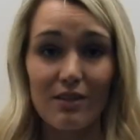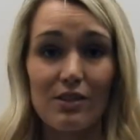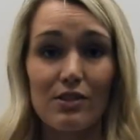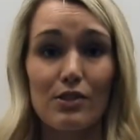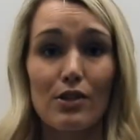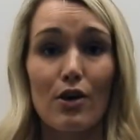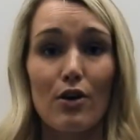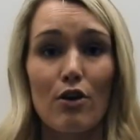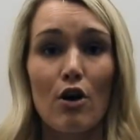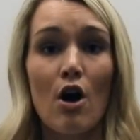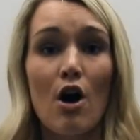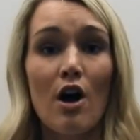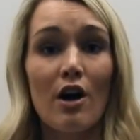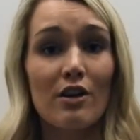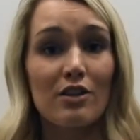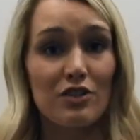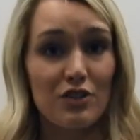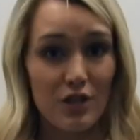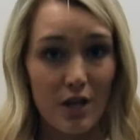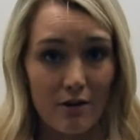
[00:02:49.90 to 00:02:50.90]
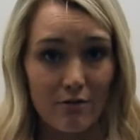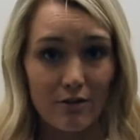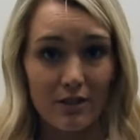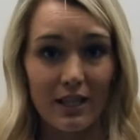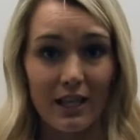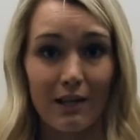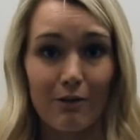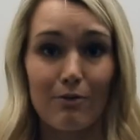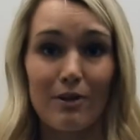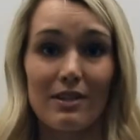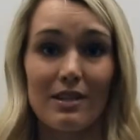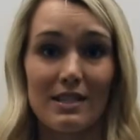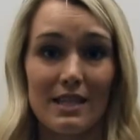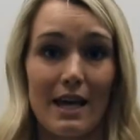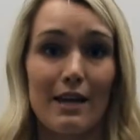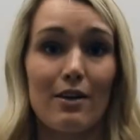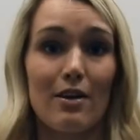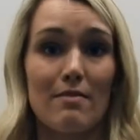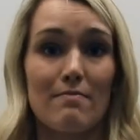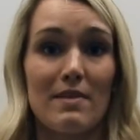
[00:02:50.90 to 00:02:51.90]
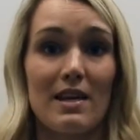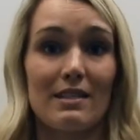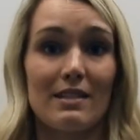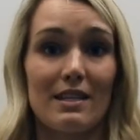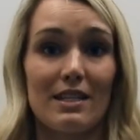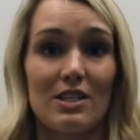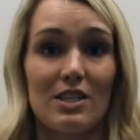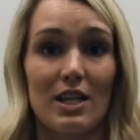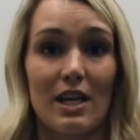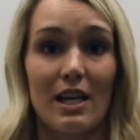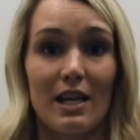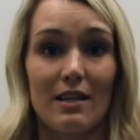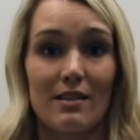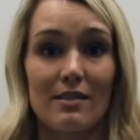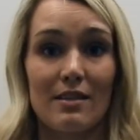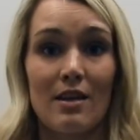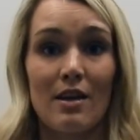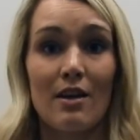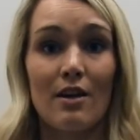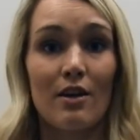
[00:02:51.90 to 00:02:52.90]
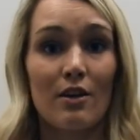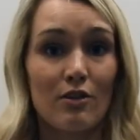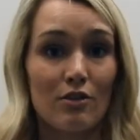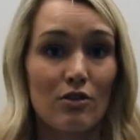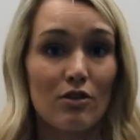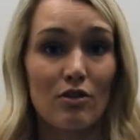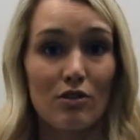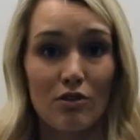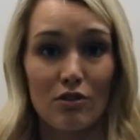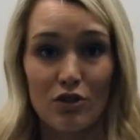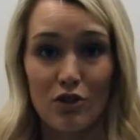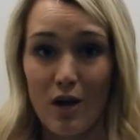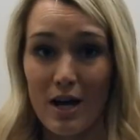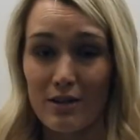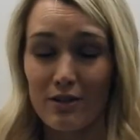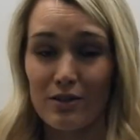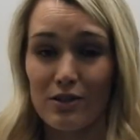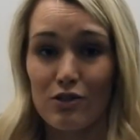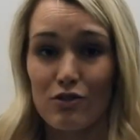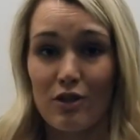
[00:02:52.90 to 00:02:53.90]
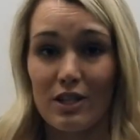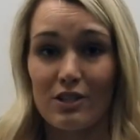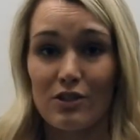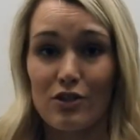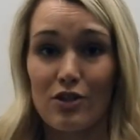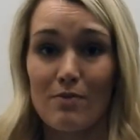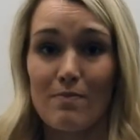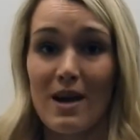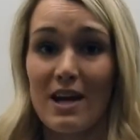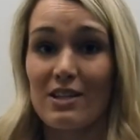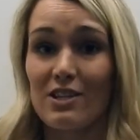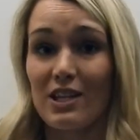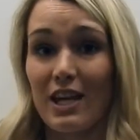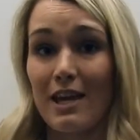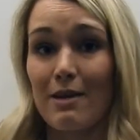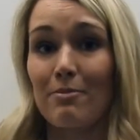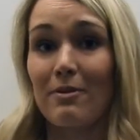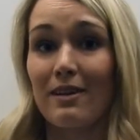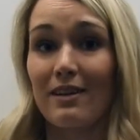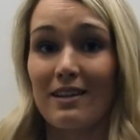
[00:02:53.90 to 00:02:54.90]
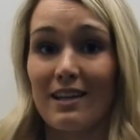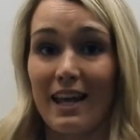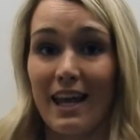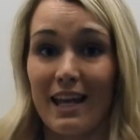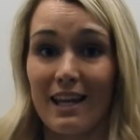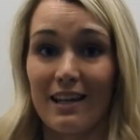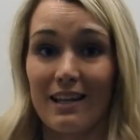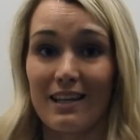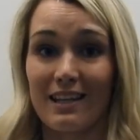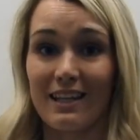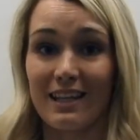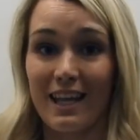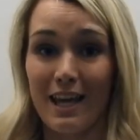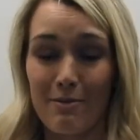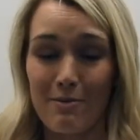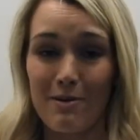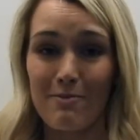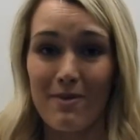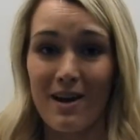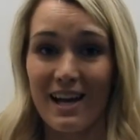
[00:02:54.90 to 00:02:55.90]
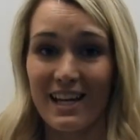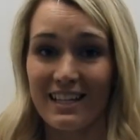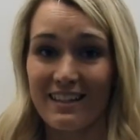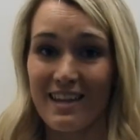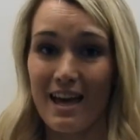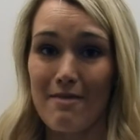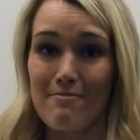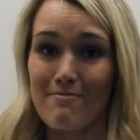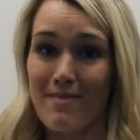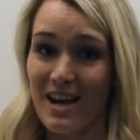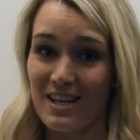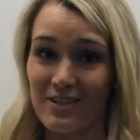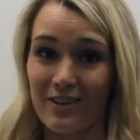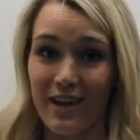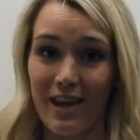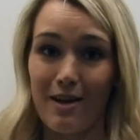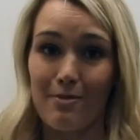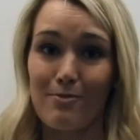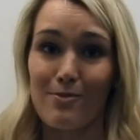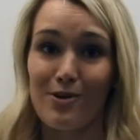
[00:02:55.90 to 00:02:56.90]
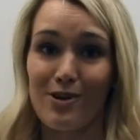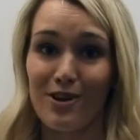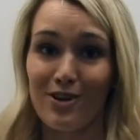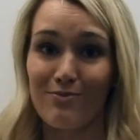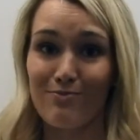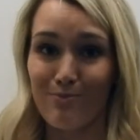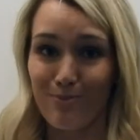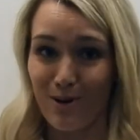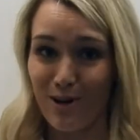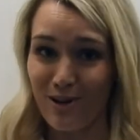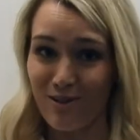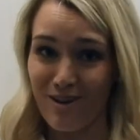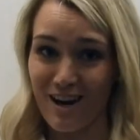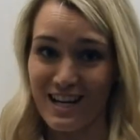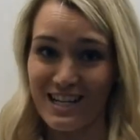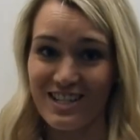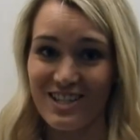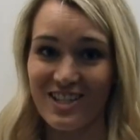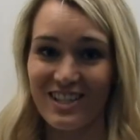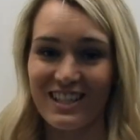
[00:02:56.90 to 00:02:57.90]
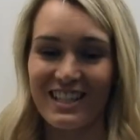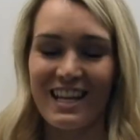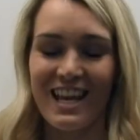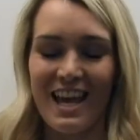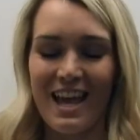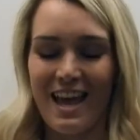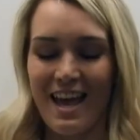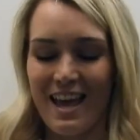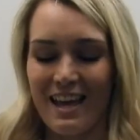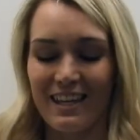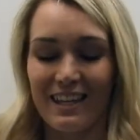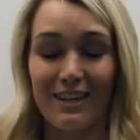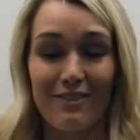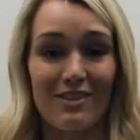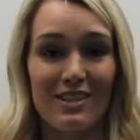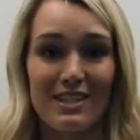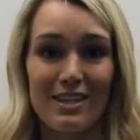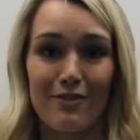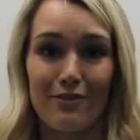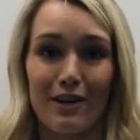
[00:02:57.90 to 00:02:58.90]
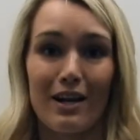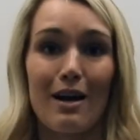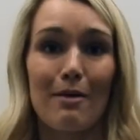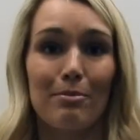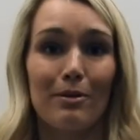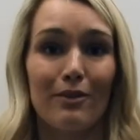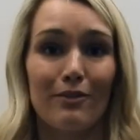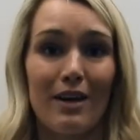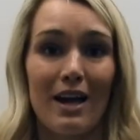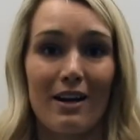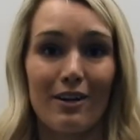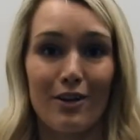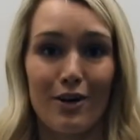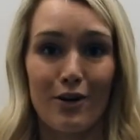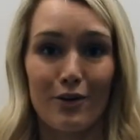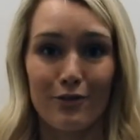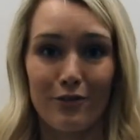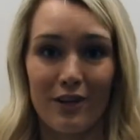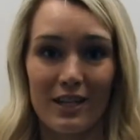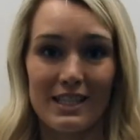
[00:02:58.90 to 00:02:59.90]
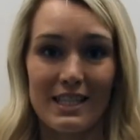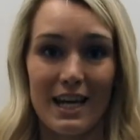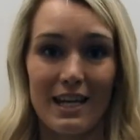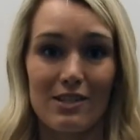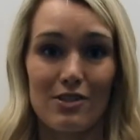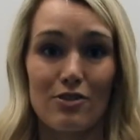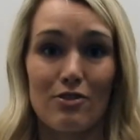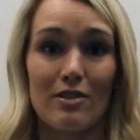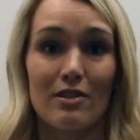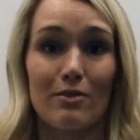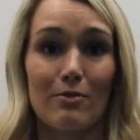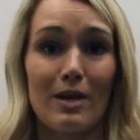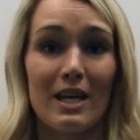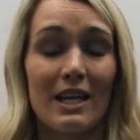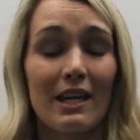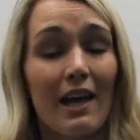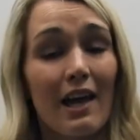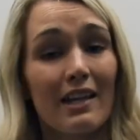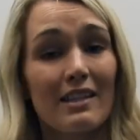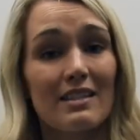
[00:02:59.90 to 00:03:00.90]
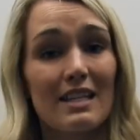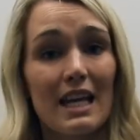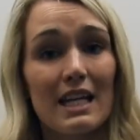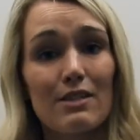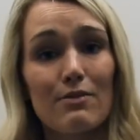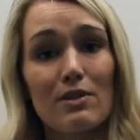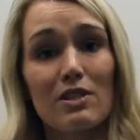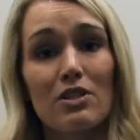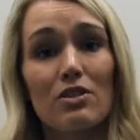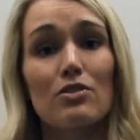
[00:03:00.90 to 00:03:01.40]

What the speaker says: So generally what the take home message is, try not to drink too much. Keep in mind that magic M word, moderation. Give yourself a couple of alcohol-free days during the week, and days when